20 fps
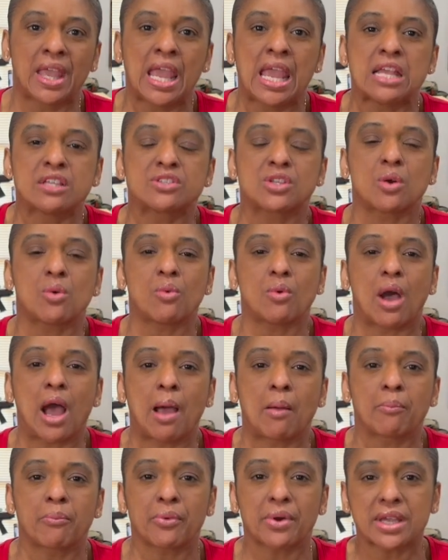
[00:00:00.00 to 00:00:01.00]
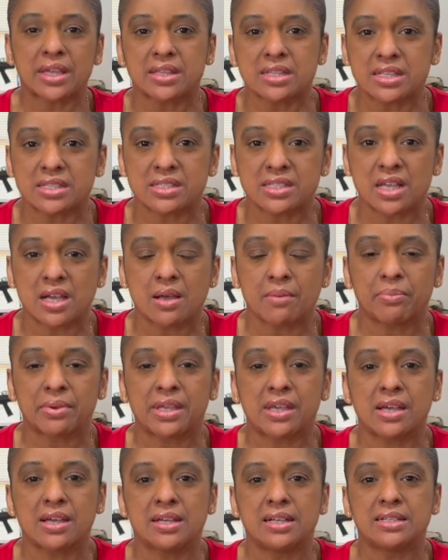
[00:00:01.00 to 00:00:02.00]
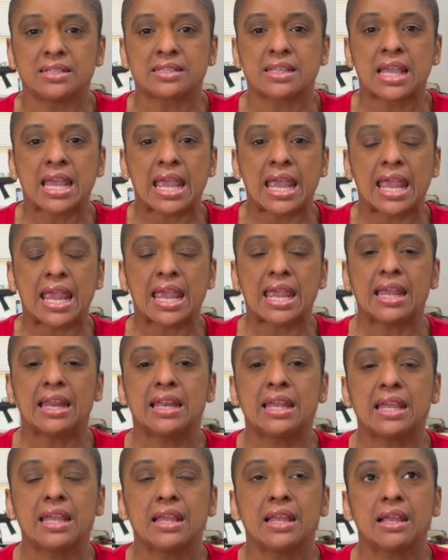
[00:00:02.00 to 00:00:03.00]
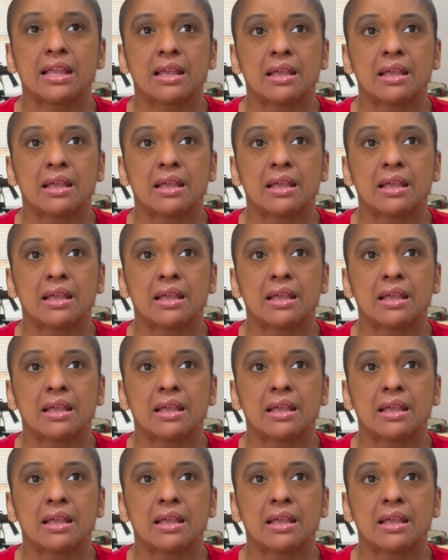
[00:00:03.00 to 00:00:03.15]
So I'm bringing this up because any